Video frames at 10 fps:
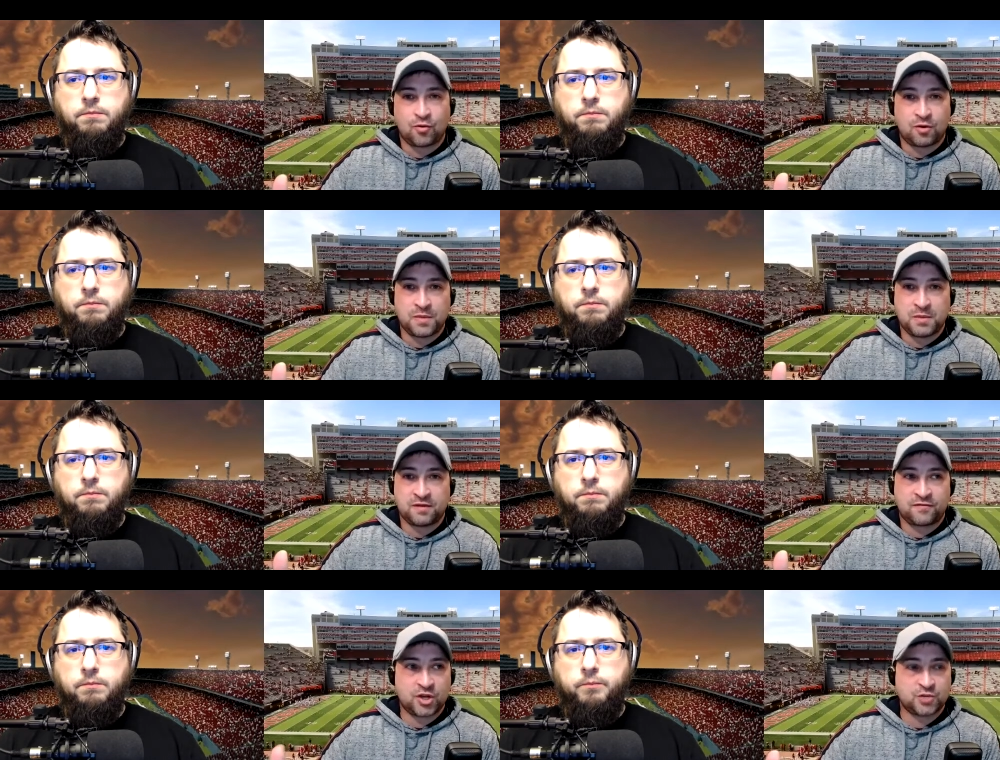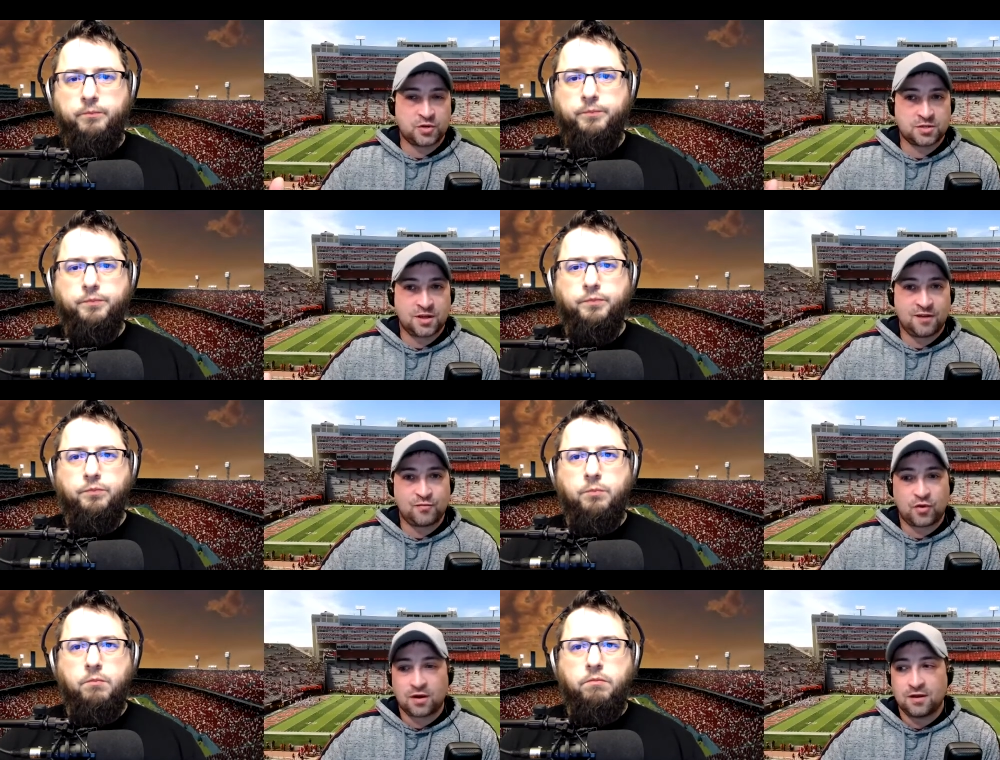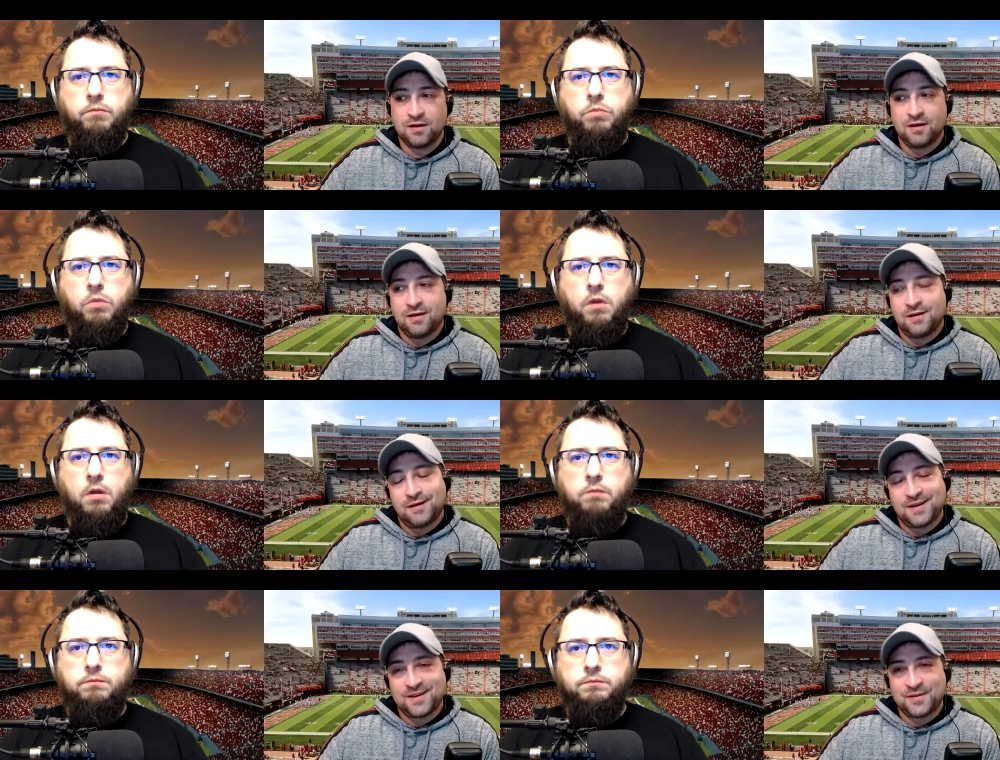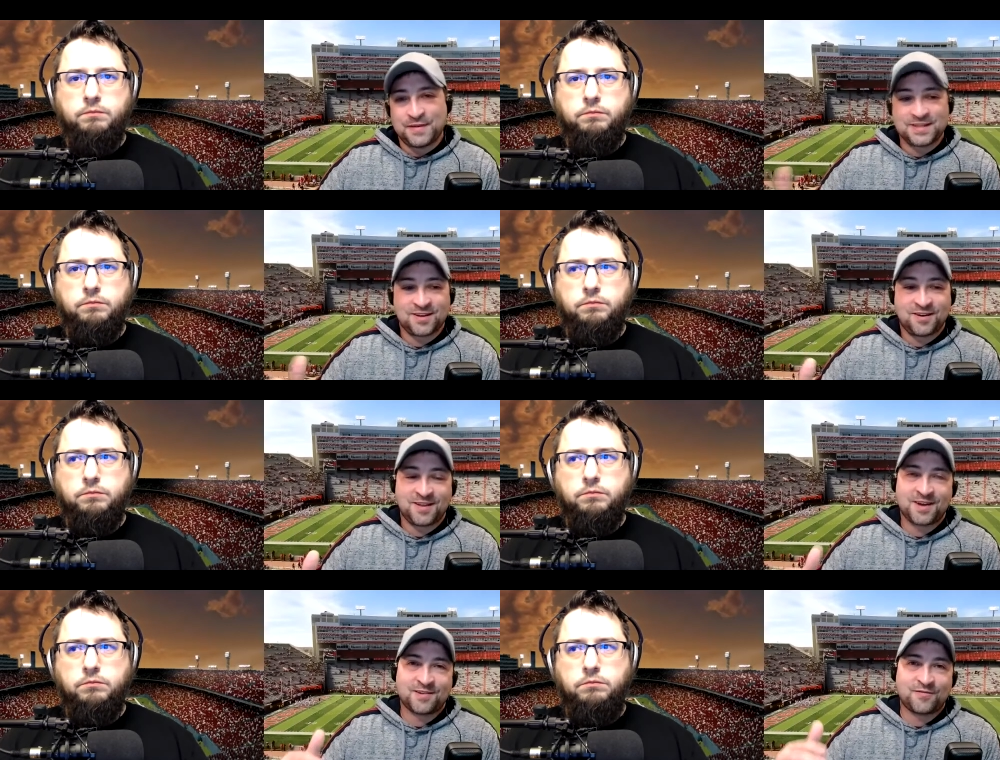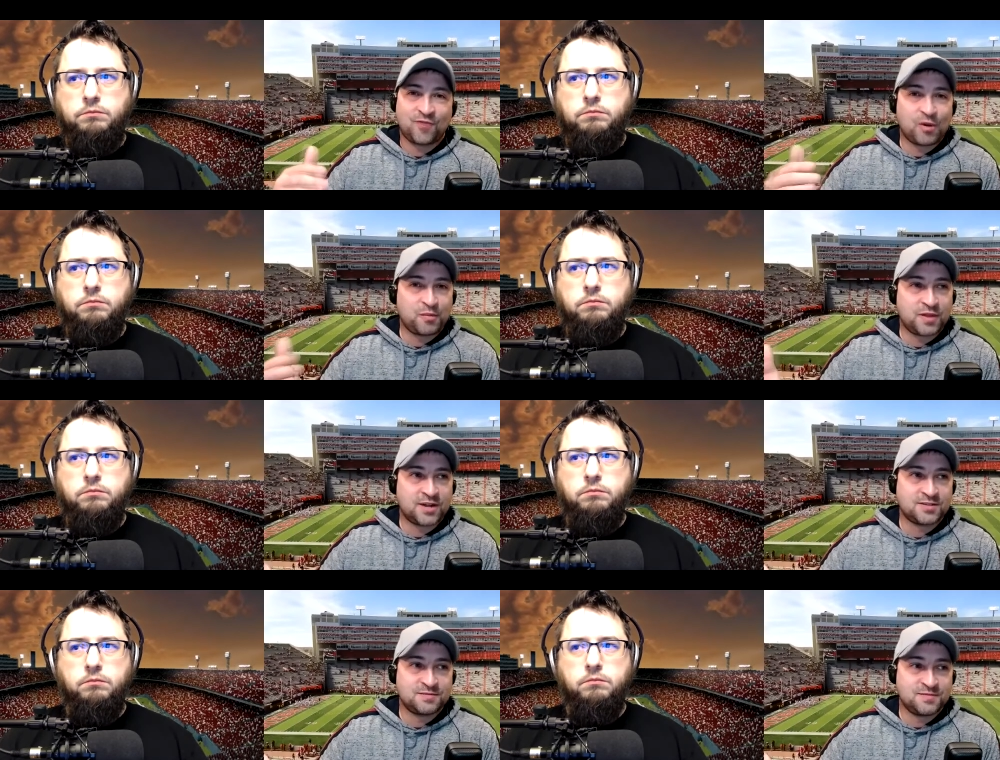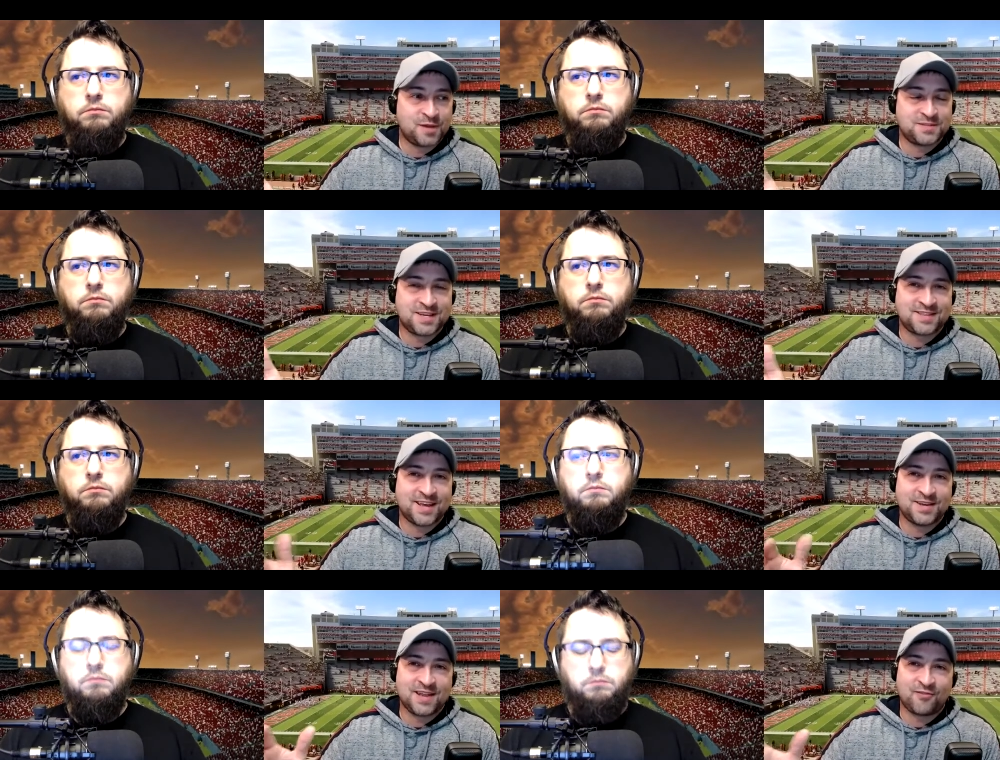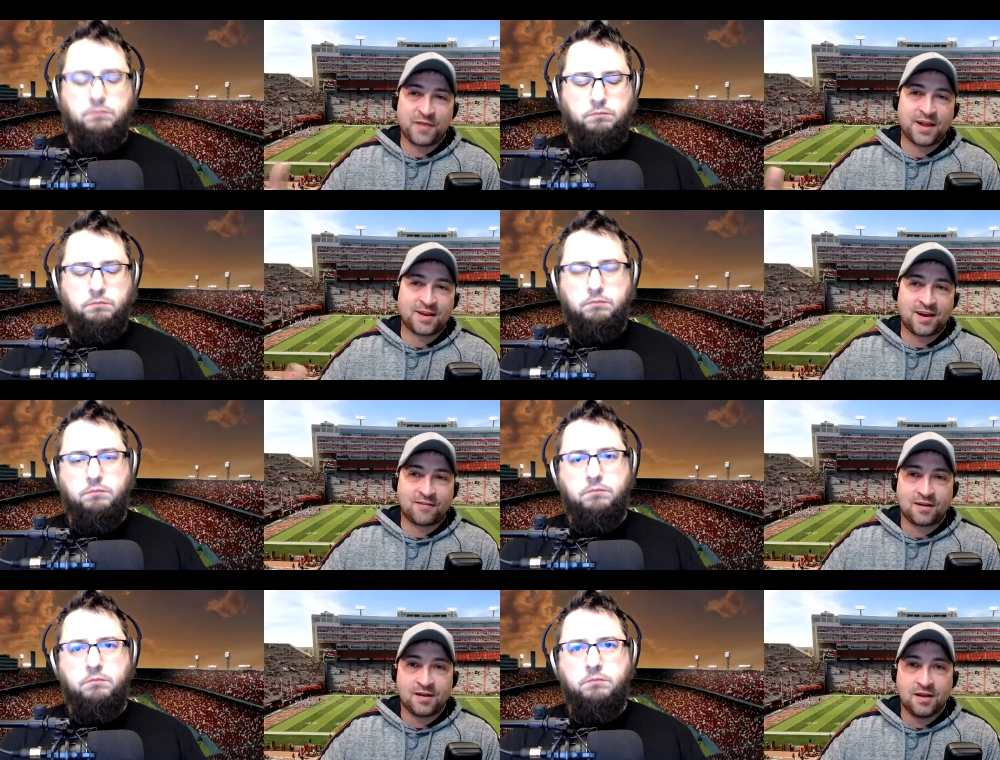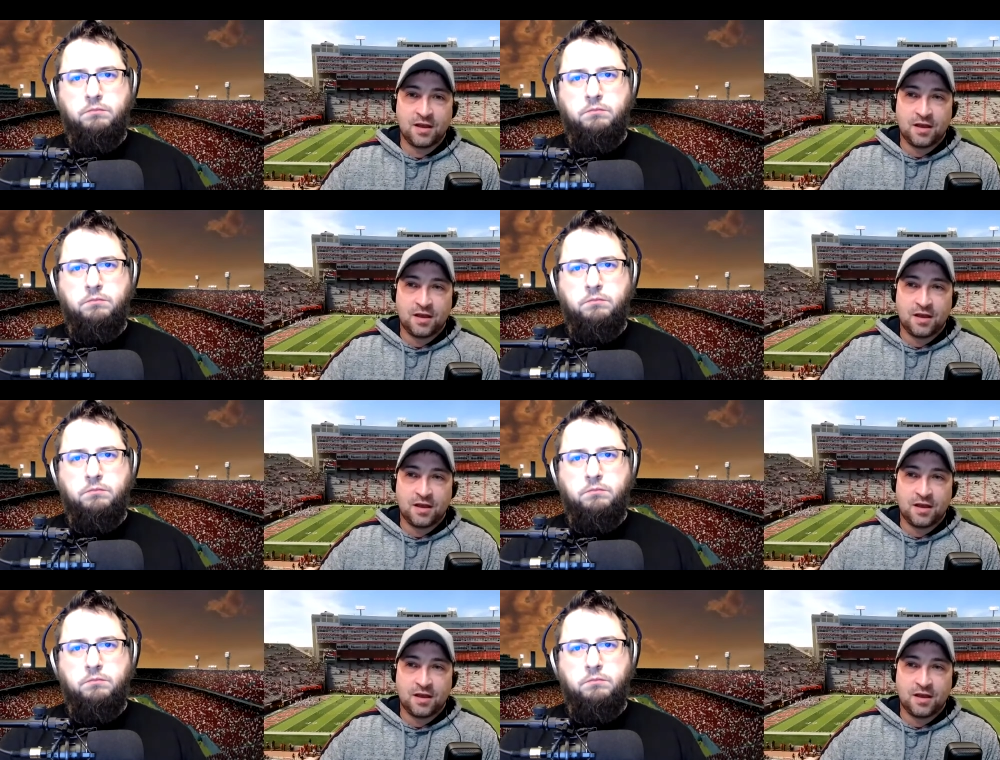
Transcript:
Speaker 1: or maybe a freshman or sophomore, we saw a lot of former players upset they never made a cover